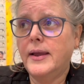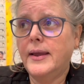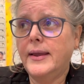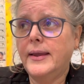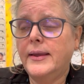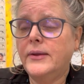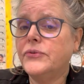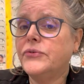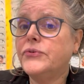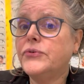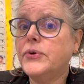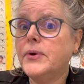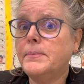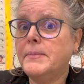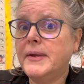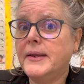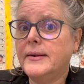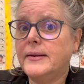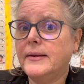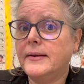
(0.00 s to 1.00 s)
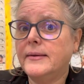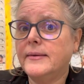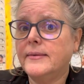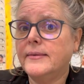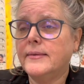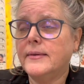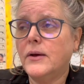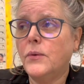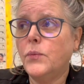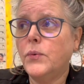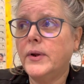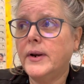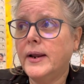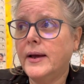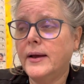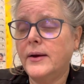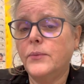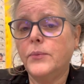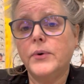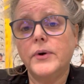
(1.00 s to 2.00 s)
is tremendous. When
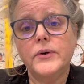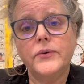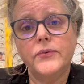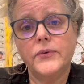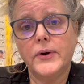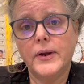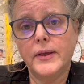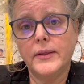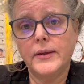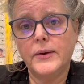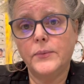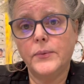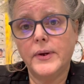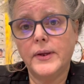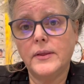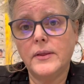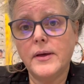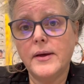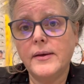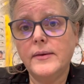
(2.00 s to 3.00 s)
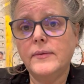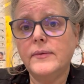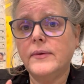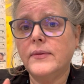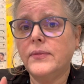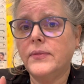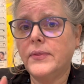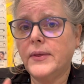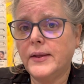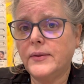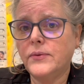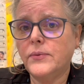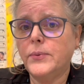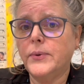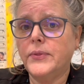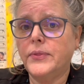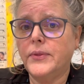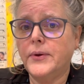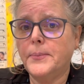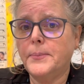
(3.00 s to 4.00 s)
I worked for LA Weight Loss, that's
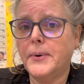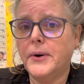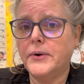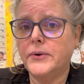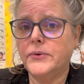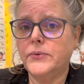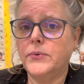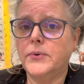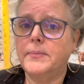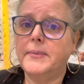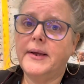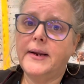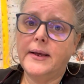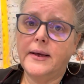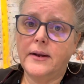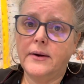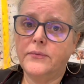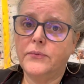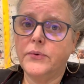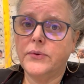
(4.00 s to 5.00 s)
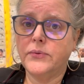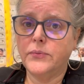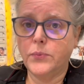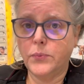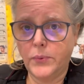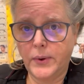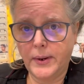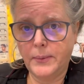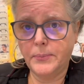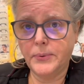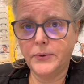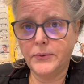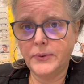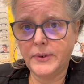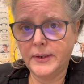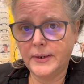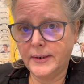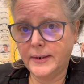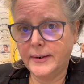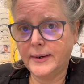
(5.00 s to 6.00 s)
what their bars were made out of, was whey
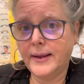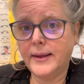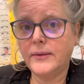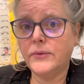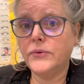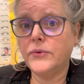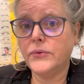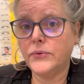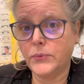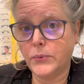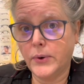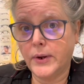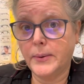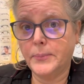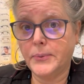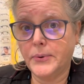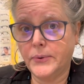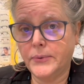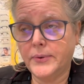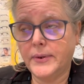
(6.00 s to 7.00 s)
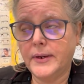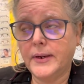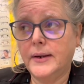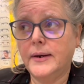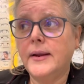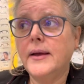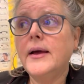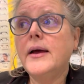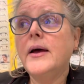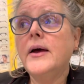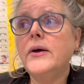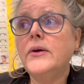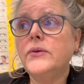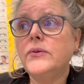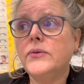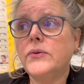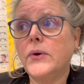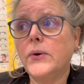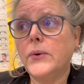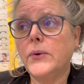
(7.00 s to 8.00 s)
protein and soy protein.
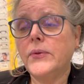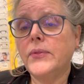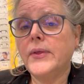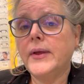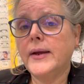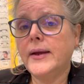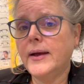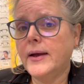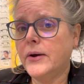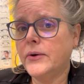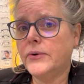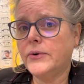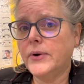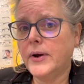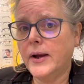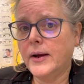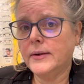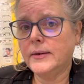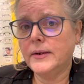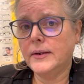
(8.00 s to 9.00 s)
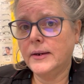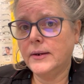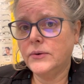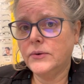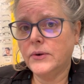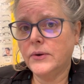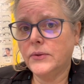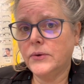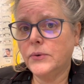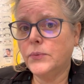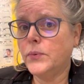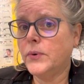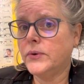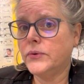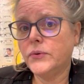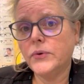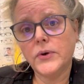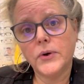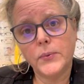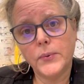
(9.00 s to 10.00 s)
So they counteracted each other. One
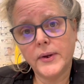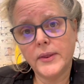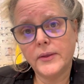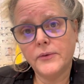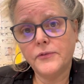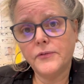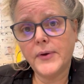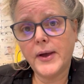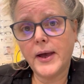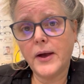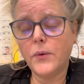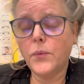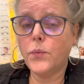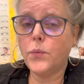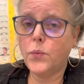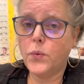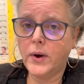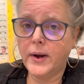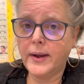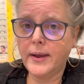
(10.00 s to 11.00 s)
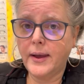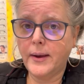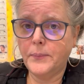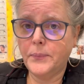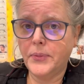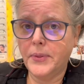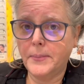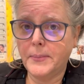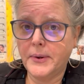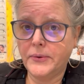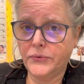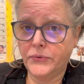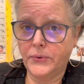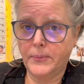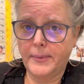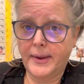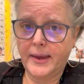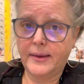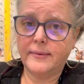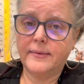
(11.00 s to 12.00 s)
took away the fat, one kept the muscle
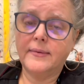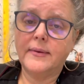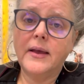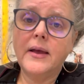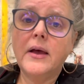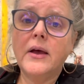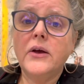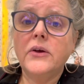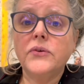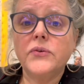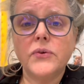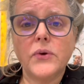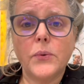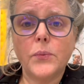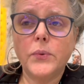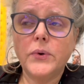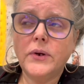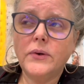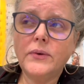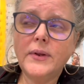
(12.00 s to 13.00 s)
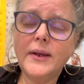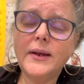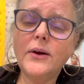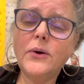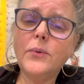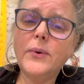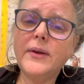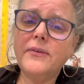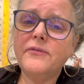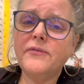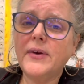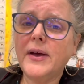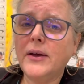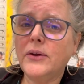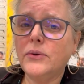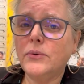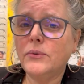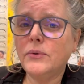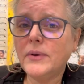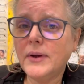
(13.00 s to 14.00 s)
mass. So when you take away fat,
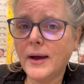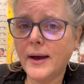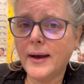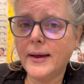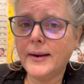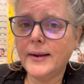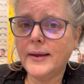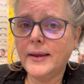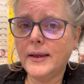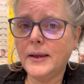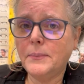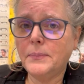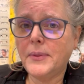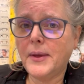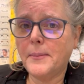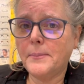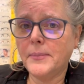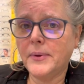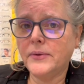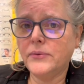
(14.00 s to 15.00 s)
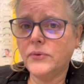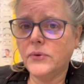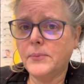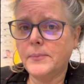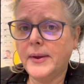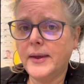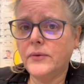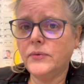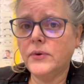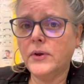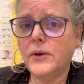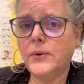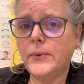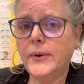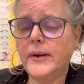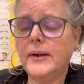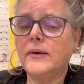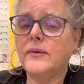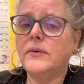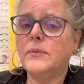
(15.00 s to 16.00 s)
you gotta keep that muscle mass going,
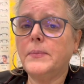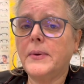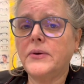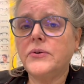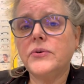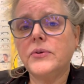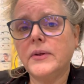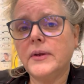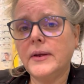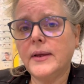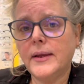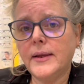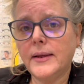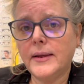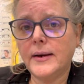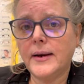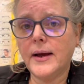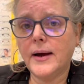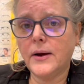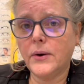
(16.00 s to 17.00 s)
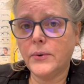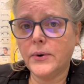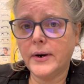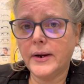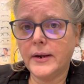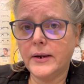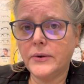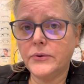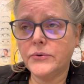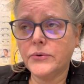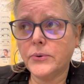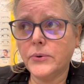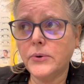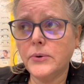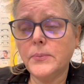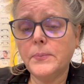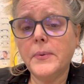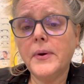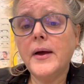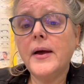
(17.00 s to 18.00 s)
especially in our age
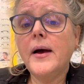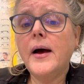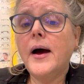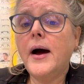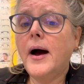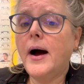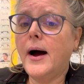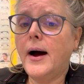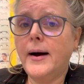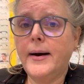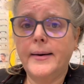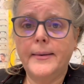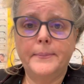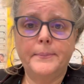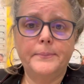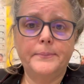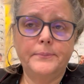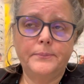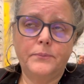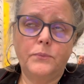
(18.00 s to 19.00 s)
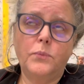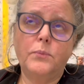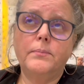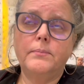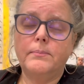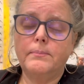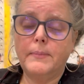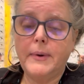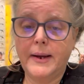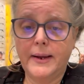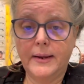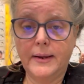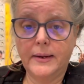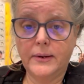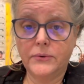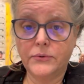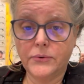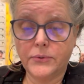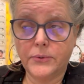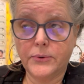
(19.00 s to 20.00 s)
group, my
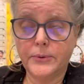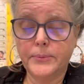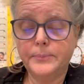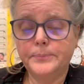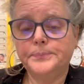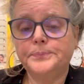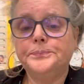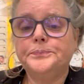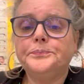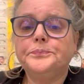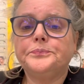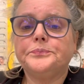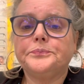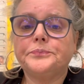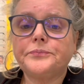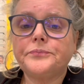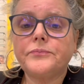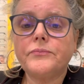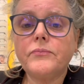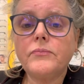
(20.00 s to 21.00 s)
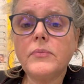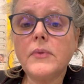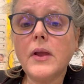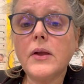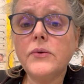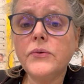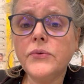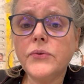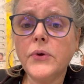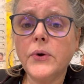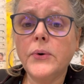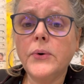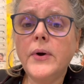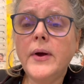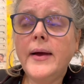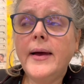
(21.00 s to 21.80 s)
age group. So